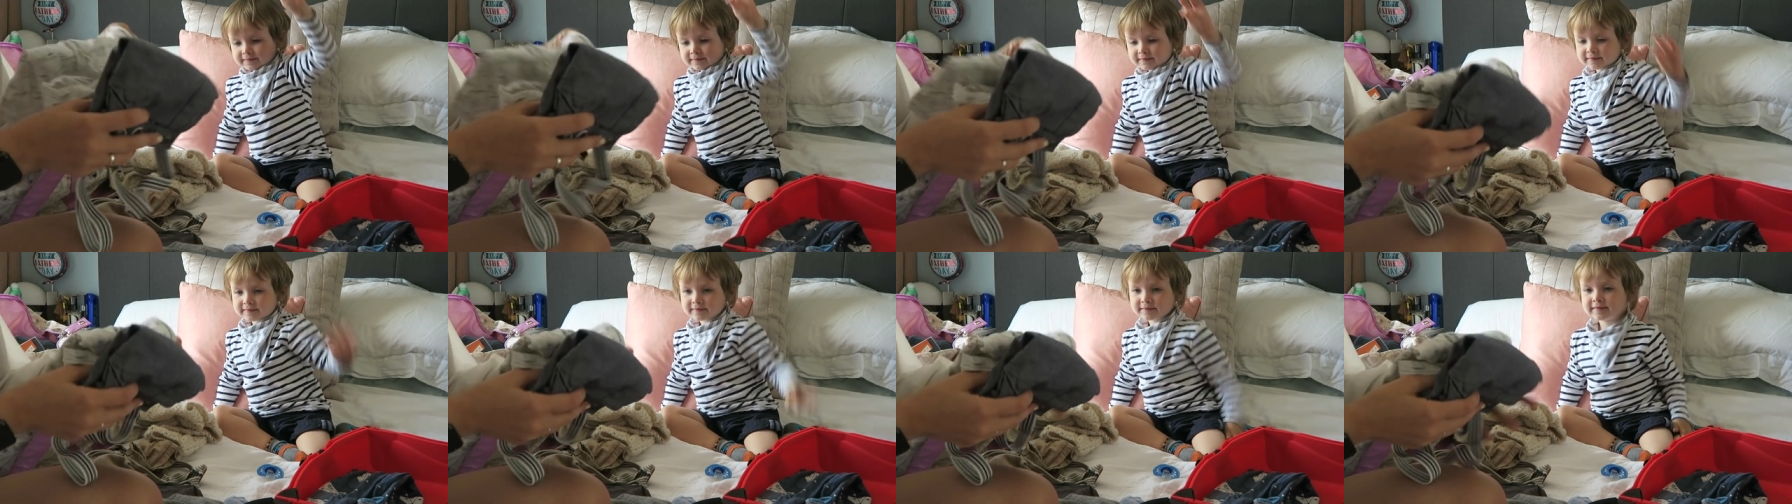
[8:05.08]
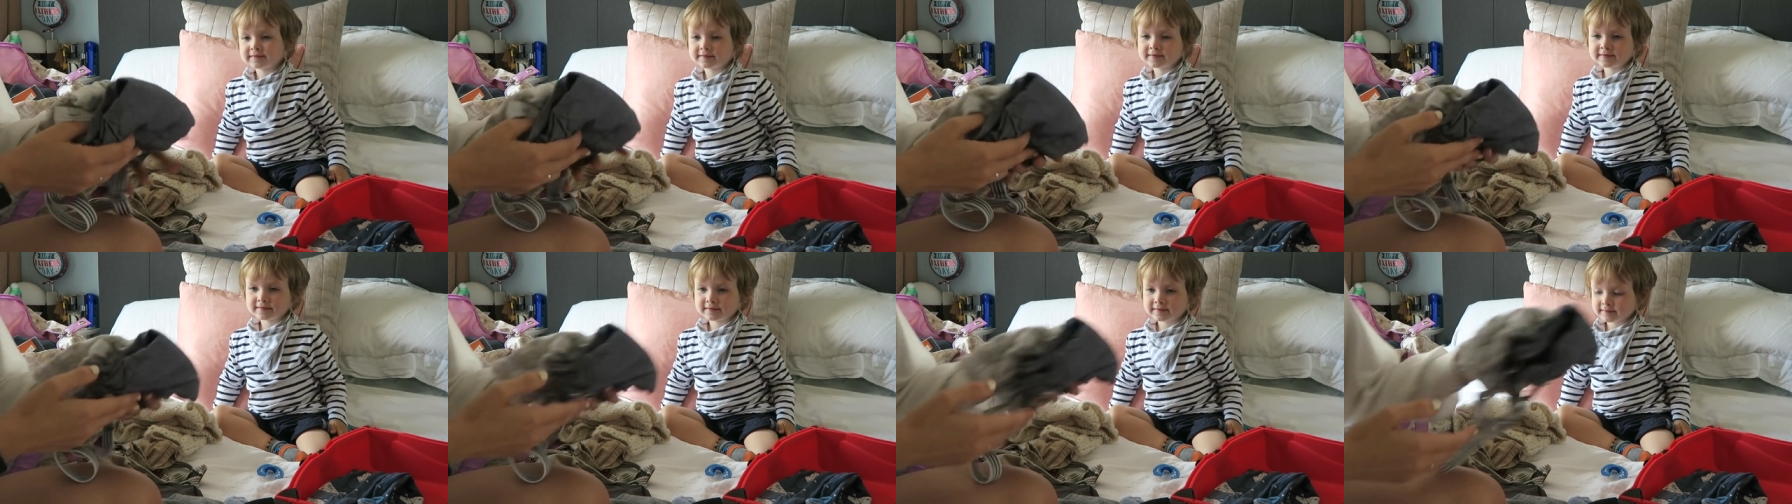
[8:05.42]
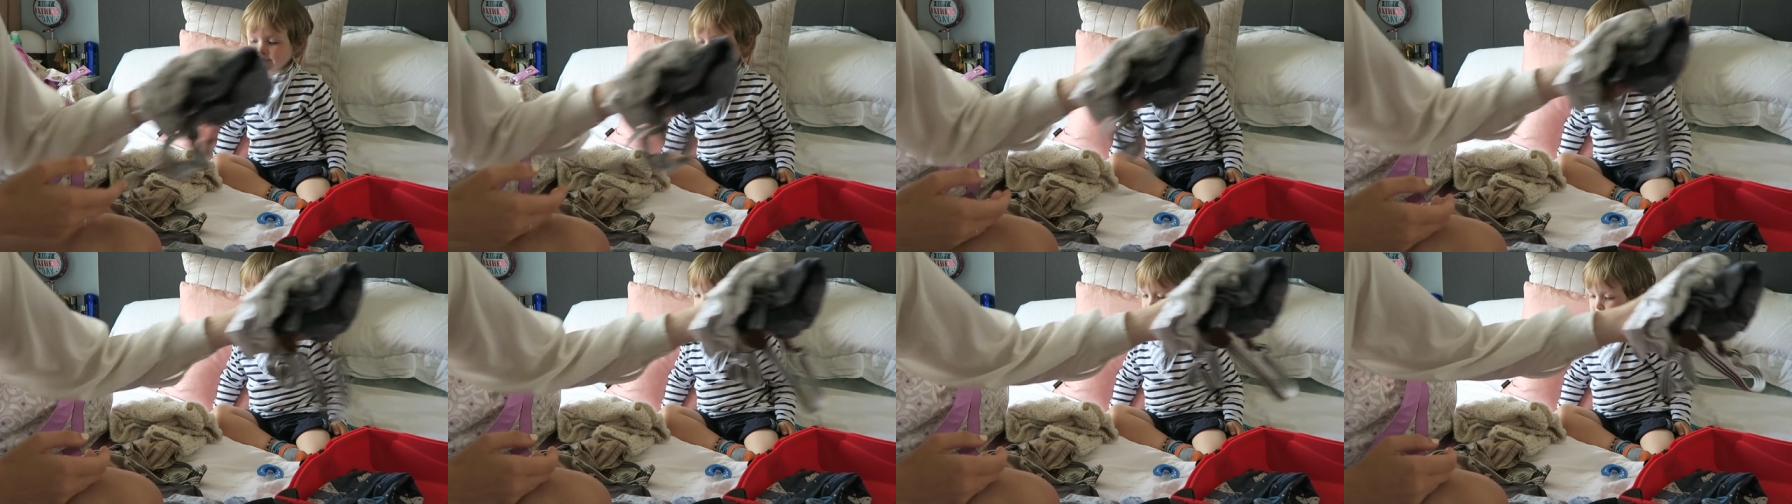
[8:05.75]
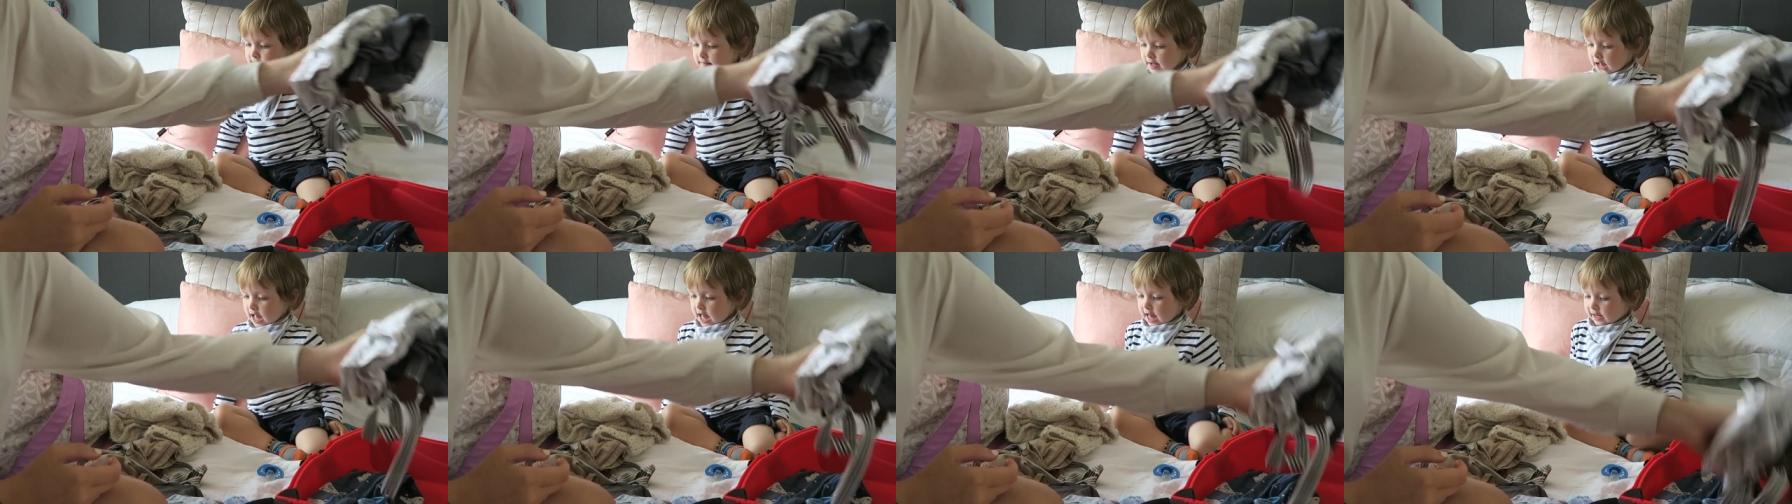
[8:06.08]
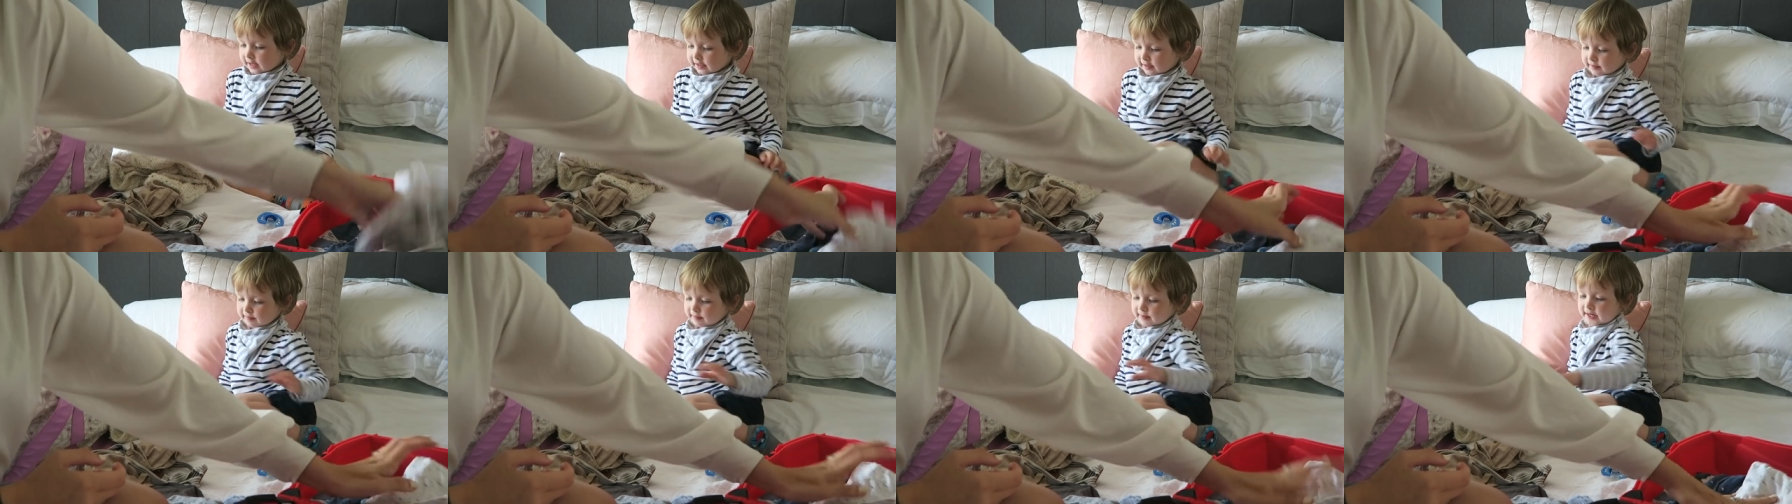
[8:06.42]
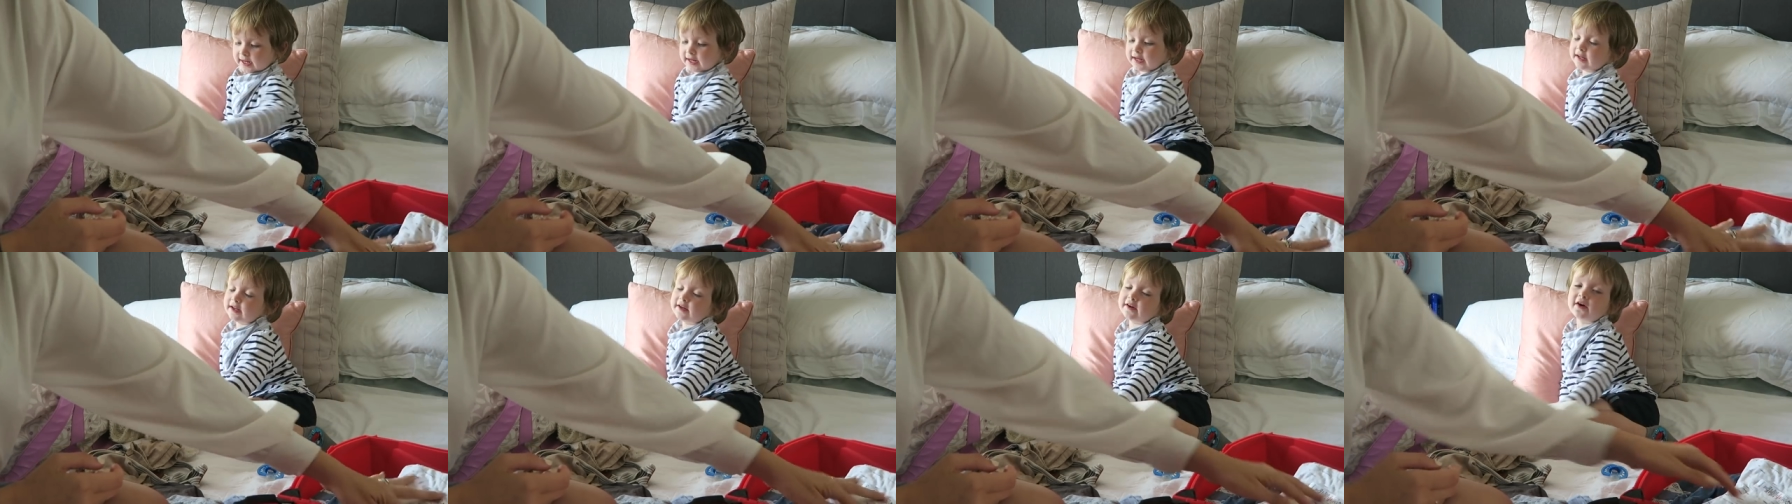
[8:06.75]
okay. And
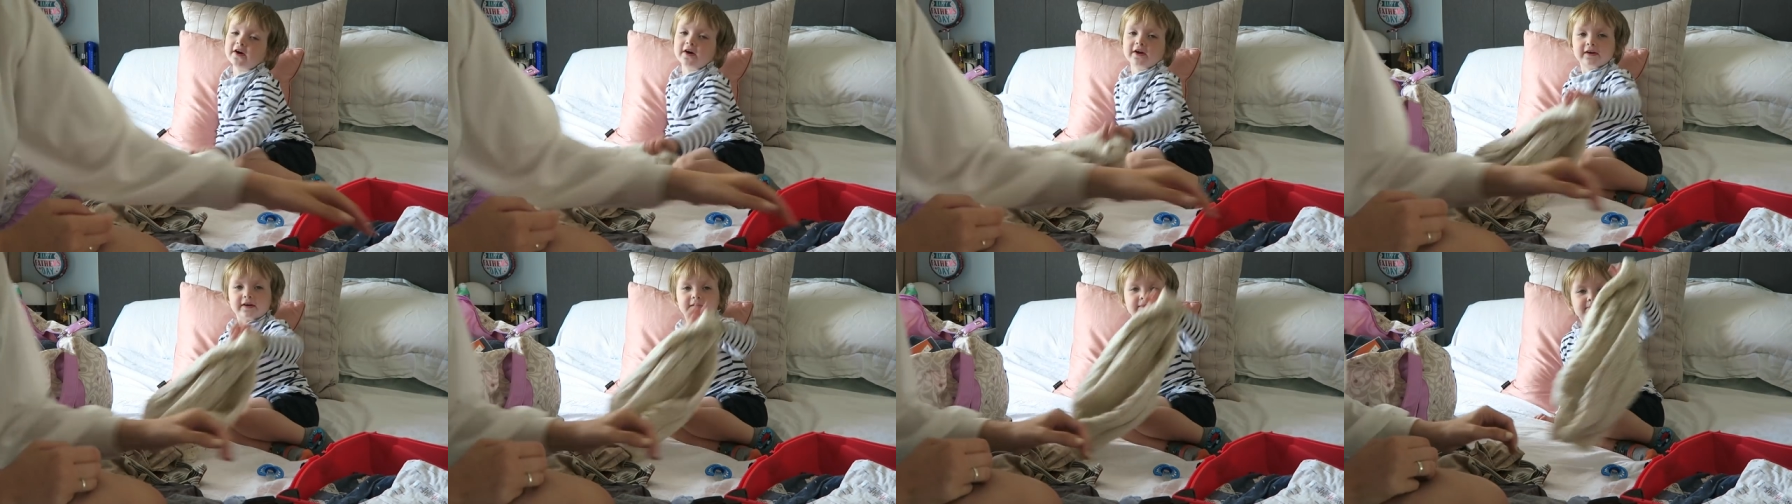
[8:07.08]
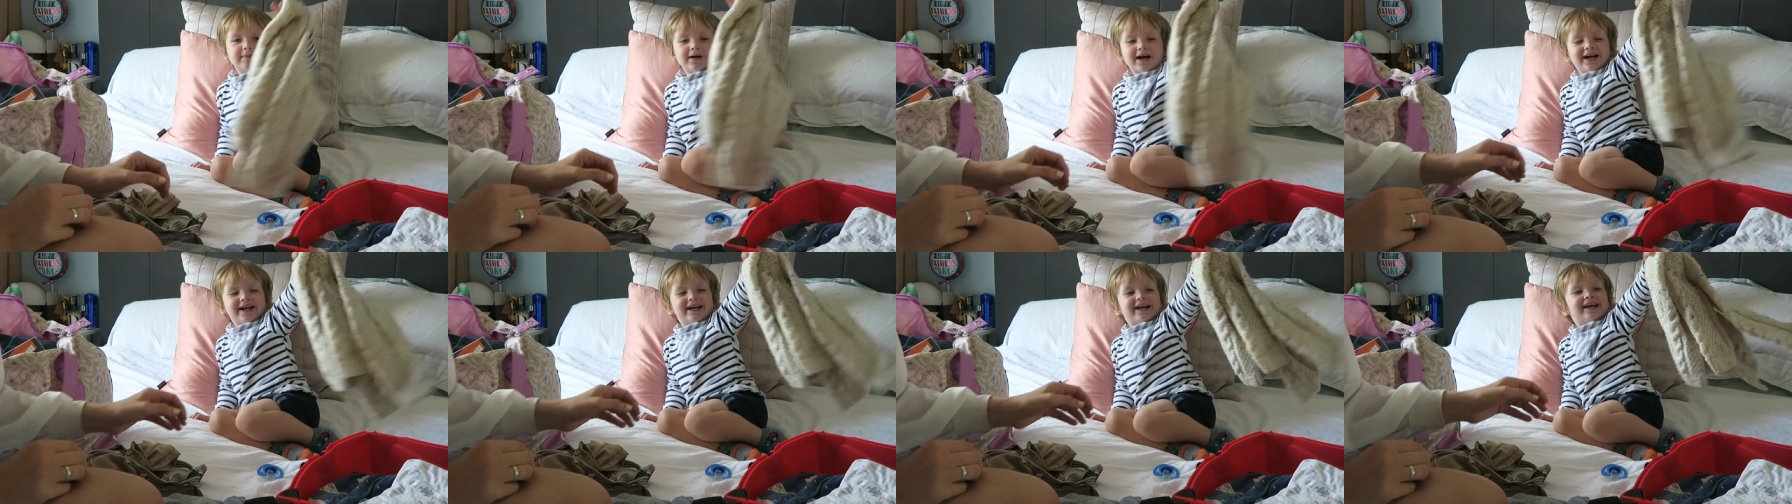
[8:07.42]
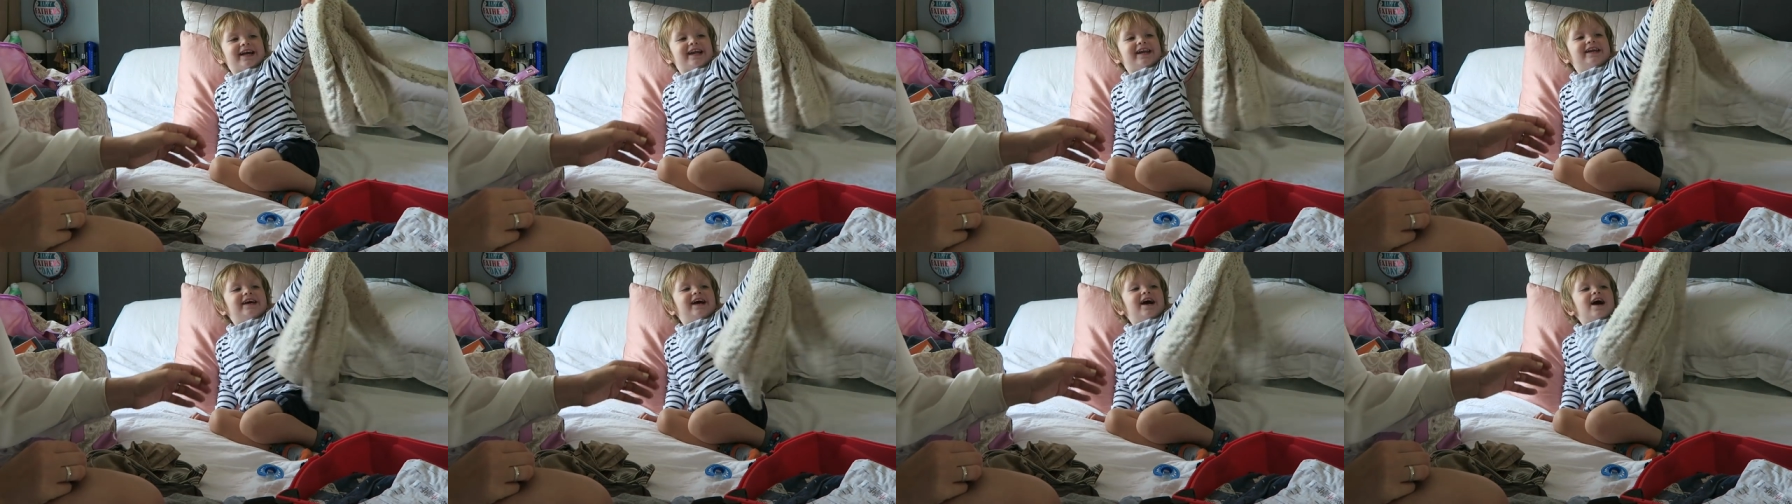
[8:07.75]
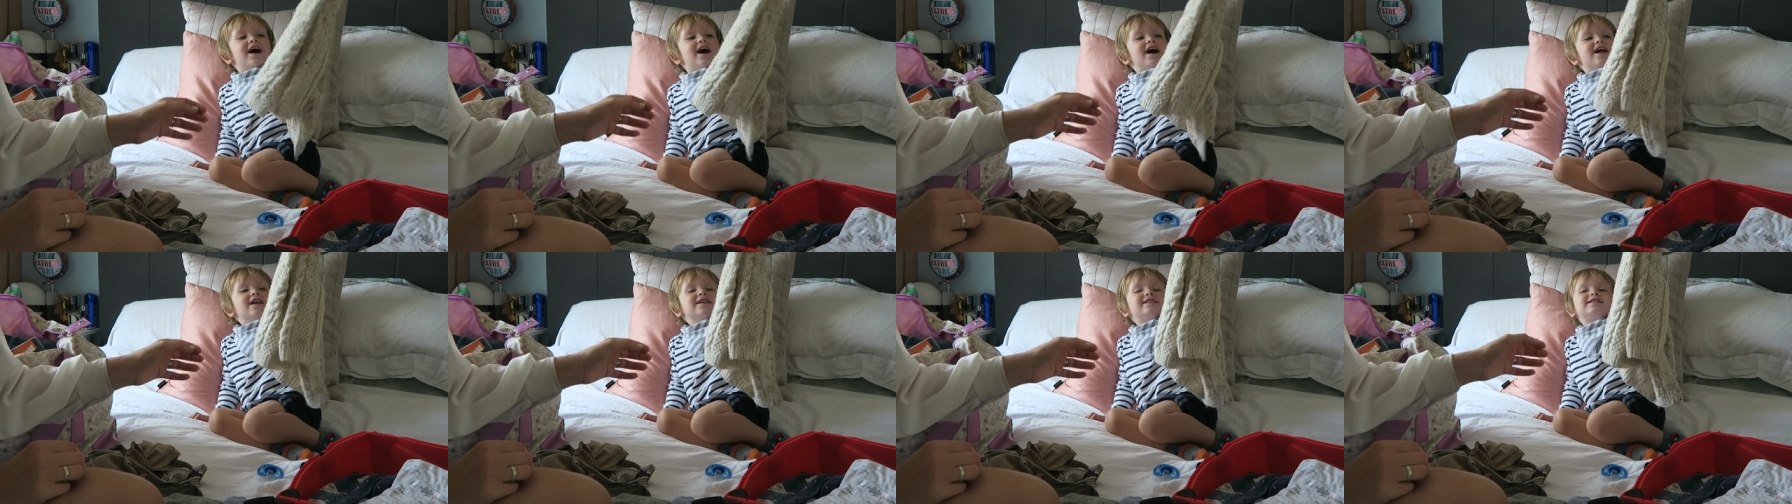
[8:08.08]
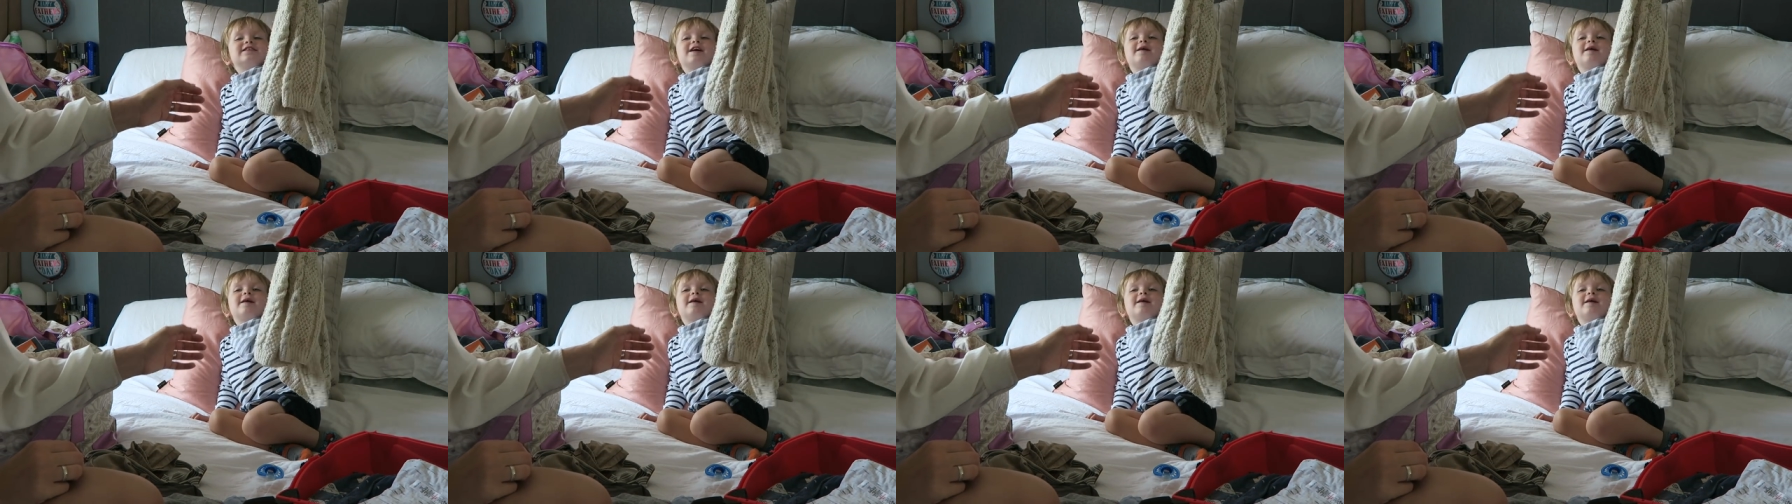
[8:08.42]
we've got to pack in a